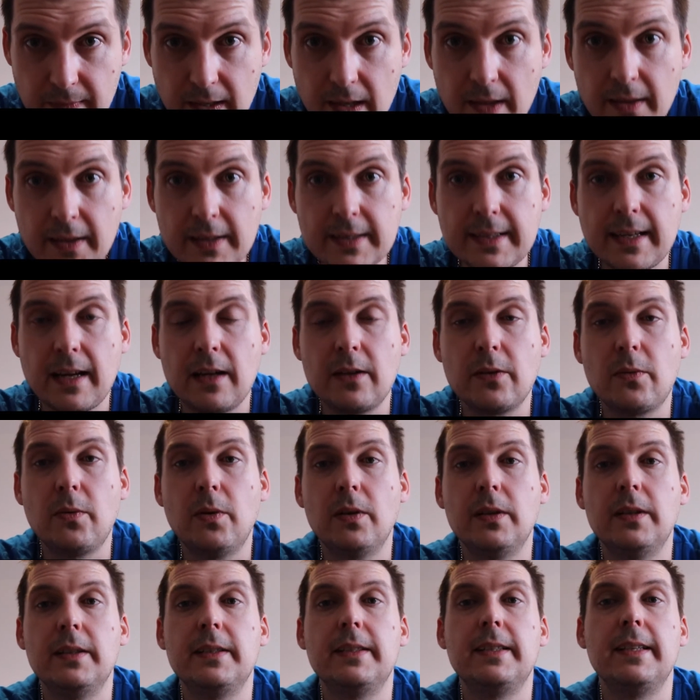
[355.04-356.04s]
the sound
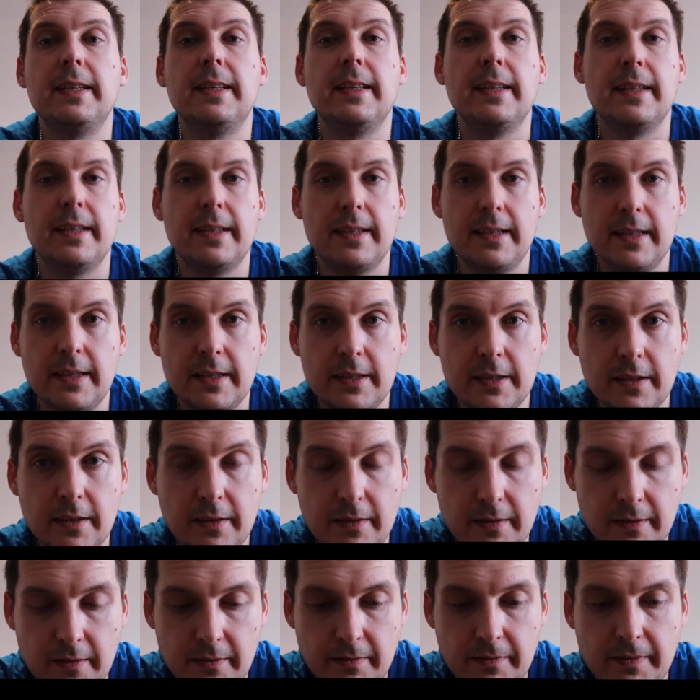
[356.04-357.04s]
quality is
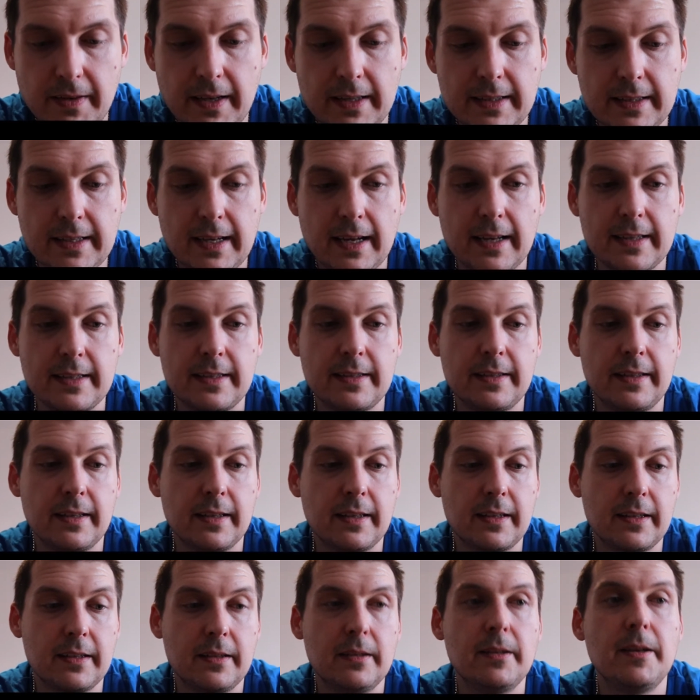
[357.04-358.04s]

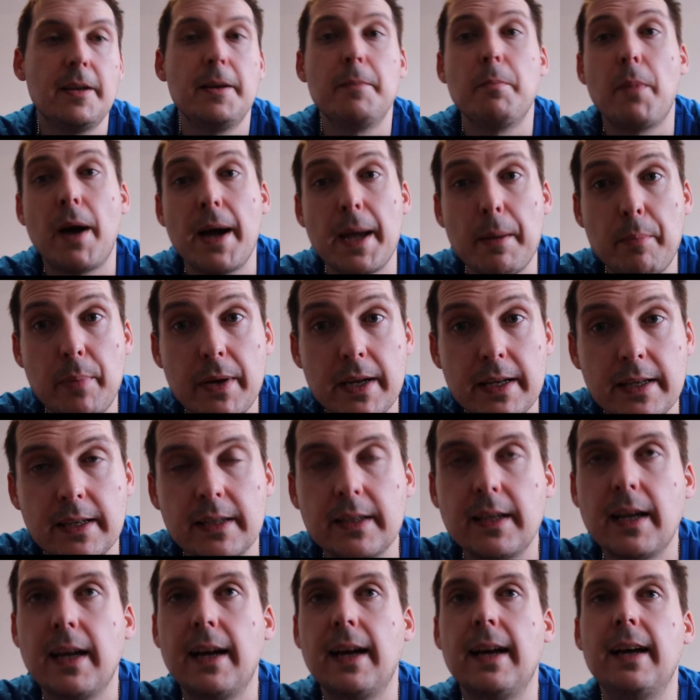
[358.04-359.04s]
fantastic in my
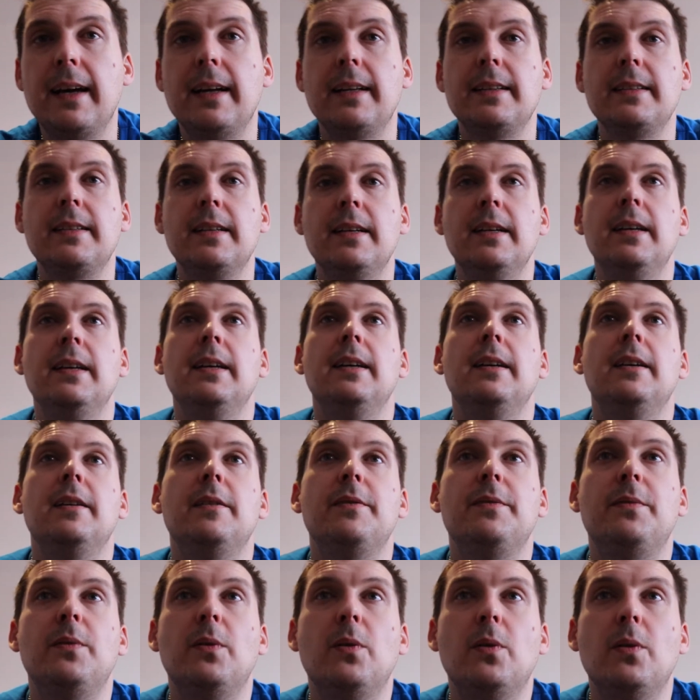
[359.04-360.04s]
opinion, and
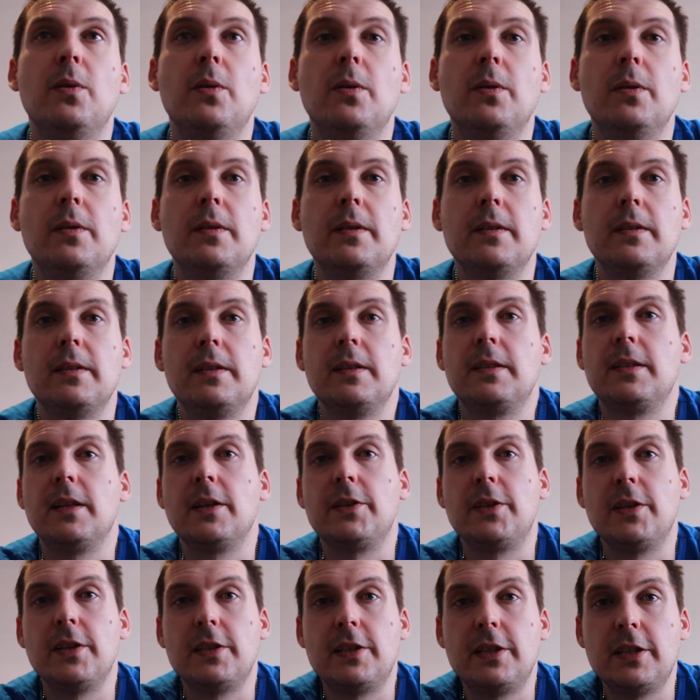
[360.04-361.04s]
for
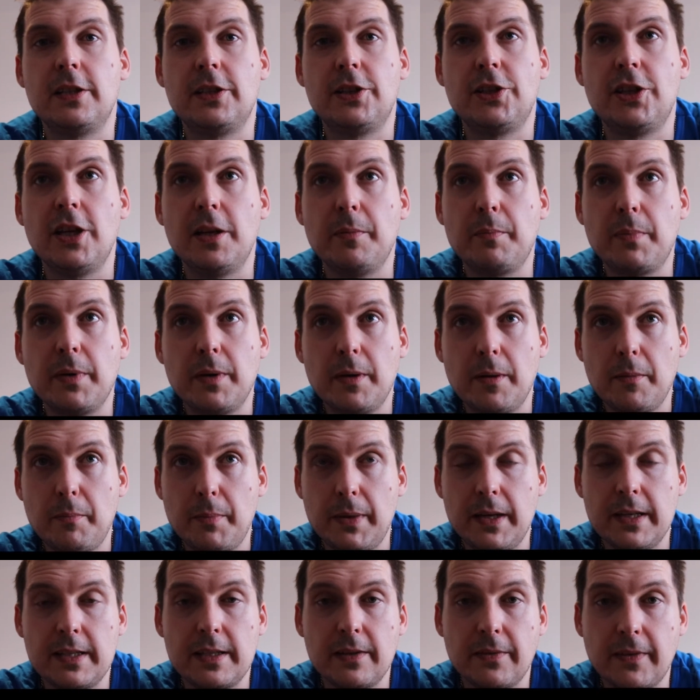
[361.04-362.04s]
such a cheap
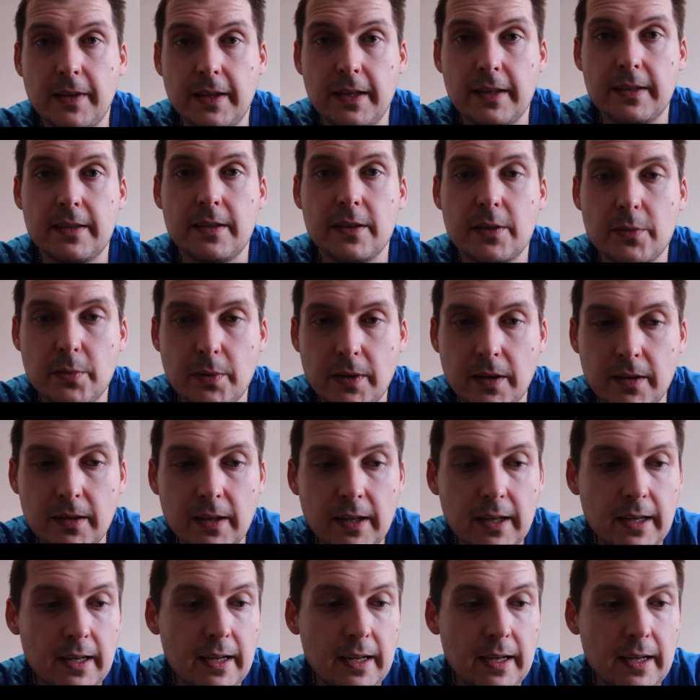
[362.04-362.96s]
piece of kit as well.